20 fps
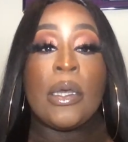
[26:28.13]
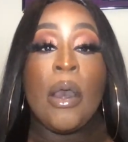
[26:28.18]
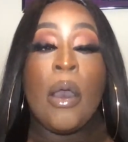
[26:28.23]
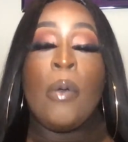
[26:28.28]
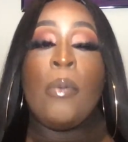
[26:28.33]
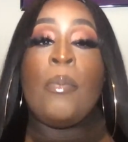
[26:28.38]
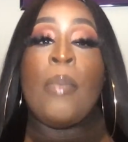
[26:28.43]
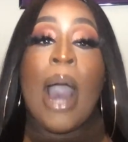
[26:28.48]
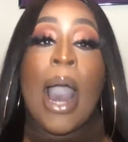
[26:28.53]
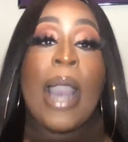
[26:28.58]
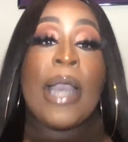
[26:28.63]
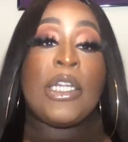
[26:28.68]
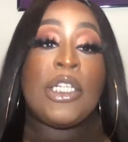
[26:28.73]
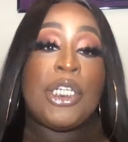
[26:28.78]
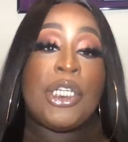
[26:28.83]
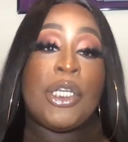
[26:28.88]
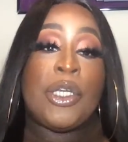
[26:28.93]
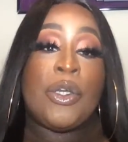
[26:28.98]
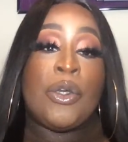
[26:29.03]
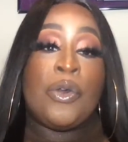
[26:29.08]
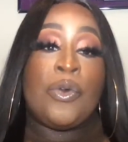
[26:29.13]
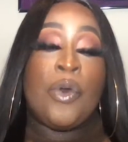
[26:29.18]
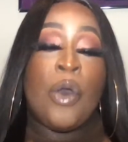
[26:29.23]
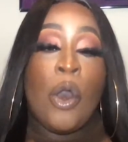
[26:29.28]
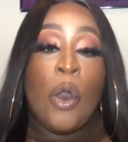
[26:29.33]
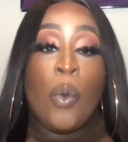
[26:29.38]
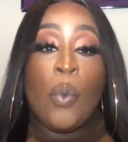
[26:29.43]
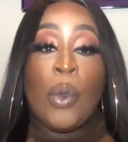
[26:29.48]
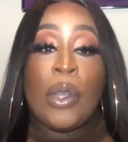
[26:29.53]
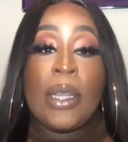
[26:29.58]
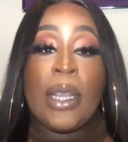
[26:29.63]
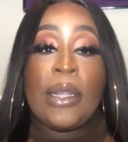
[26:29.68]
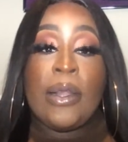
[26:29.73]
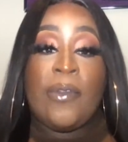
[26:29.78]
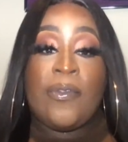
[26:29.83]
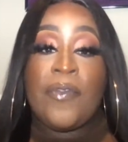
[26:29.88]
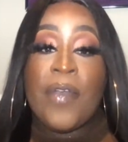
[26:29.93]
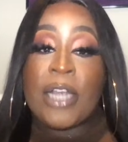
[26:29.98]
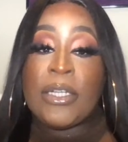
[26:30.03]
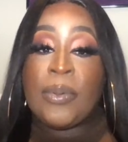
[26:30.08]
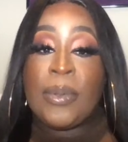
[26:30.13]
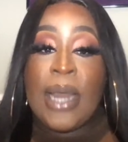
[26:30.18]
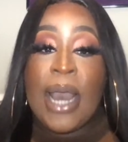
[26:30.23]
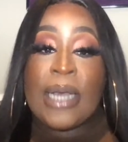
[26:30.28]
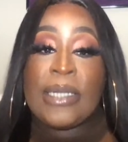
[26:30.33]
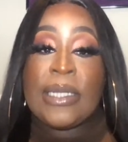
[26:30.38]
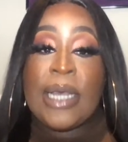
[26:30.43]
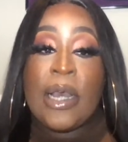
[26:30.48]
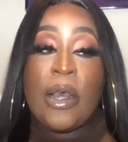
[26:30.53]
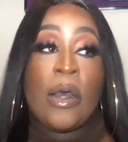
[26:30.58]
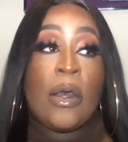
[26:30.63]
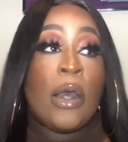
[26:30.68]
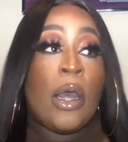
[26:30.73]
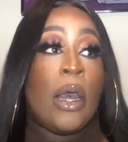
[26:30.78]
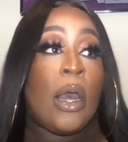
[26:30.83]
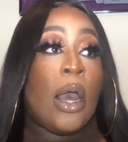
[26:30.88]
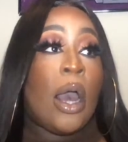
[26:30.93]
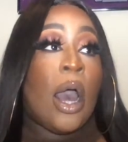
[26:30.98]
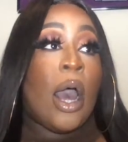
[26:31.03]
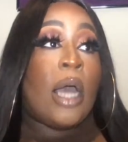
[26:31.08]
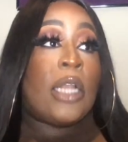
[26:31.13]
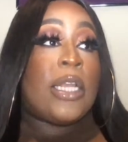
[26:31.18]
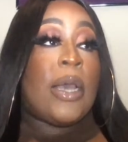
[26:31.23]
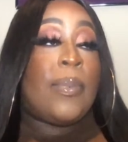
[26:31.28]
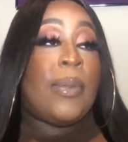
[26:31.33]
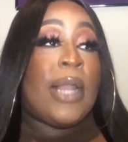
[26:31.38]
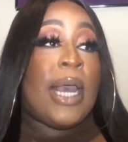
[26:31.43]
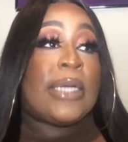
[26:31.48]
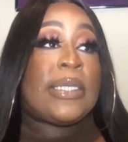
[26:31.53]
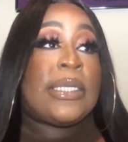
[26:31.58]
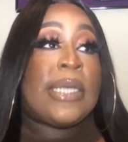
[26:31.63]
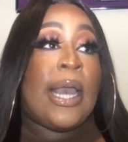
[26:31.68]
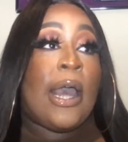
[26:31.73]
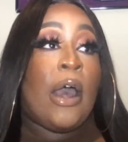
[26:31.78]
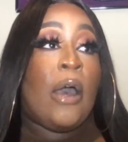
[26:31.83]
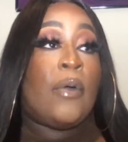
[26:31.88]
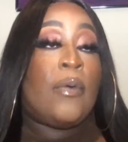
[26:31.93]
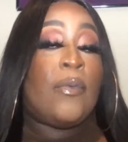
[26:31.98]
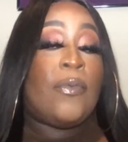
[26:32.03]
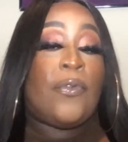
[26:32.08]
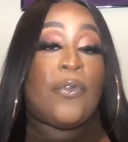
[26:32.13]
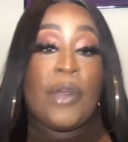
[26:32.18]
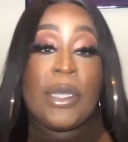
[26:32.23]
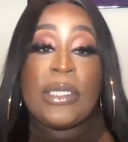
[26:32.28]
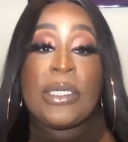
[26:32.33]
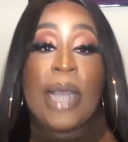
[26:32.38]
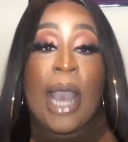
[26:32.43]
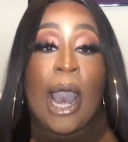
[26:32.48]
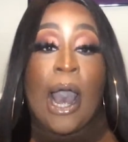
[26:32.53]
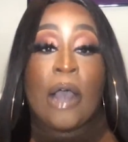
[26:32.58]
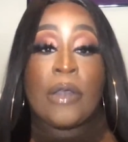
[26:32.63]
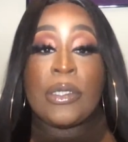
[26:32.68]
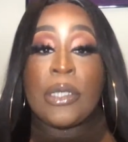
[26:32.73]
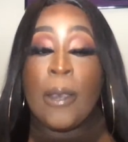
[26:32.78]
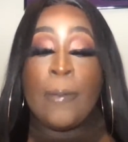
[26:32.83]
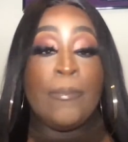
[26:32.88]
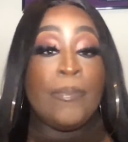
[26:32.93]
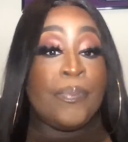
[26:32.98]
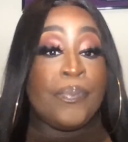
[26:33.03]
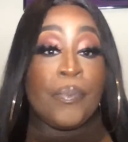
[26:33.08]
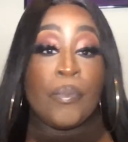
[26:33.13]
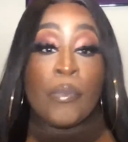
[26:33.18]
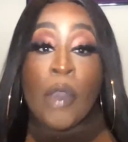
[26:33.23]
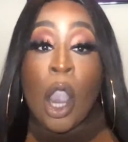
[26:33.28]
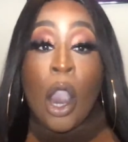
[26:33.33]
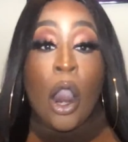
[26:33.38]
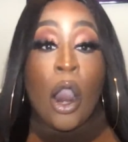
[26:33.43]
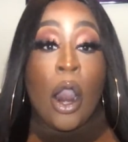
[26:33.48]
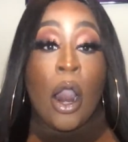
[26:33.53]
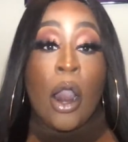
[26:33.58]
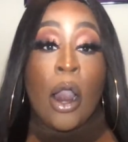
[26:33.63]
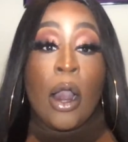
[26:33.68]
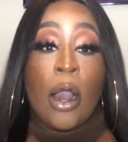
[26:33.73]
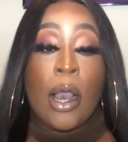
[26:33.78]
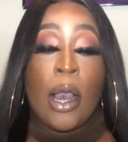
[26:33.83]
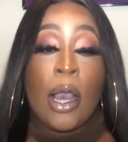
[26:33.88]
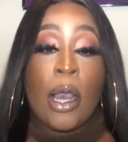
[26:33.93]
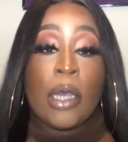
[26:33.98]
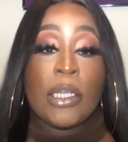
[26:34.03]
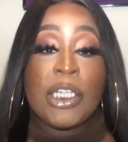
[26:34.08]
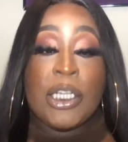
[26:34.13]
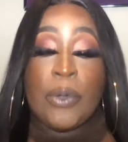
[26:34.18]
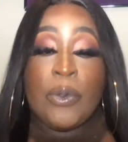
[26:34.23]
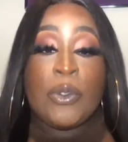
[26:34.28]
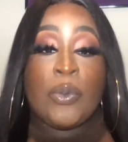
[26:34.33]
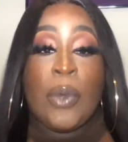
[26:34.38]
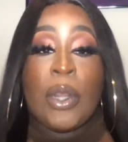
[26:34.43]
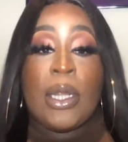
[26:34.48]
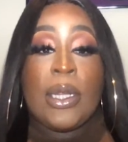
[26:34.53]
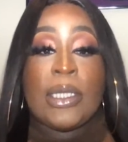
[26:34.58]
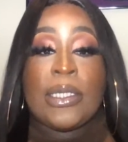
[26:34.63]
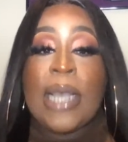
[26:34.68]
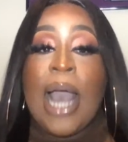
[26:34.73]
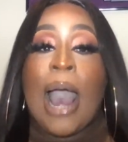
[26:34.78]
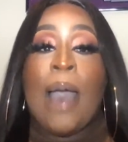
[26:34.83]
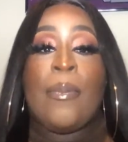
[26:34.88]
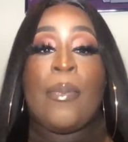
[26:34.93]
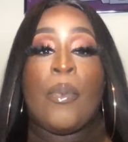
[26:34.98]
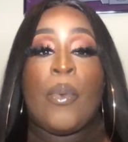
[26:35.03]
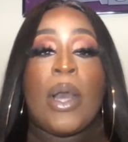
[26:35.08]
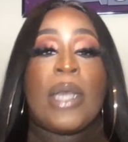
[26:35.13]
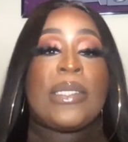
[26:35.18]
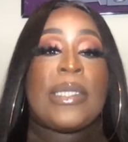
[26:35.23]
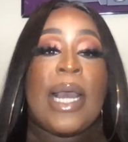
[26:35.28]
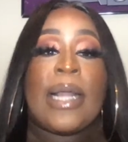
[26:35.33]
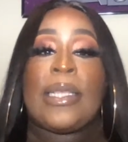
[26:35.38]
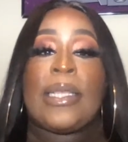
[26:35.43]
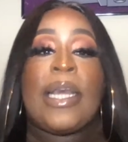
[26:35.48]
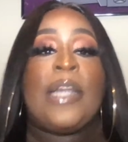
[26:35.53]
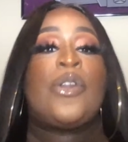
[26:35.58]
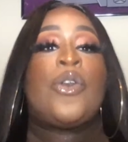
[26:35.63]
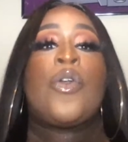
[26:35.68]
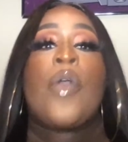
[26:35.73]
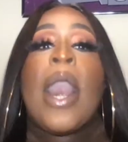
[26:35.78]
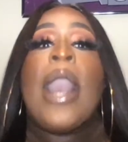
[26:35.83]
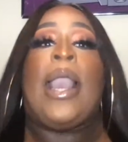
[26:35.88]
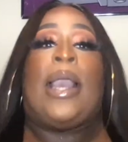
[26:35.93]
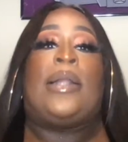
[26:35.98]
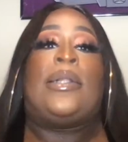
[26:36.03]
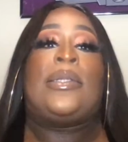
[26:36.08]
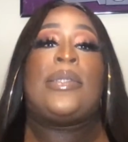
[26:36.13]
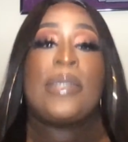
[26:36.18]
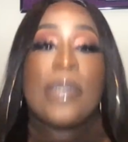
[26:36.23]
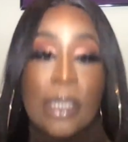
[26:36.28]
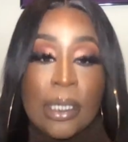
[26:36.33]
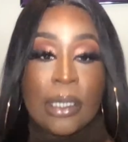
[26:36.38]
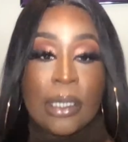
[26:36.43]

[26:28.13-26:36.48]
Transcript: Mind you, within the freshman XL, double XL freestyles, she was one of the top ones that did great.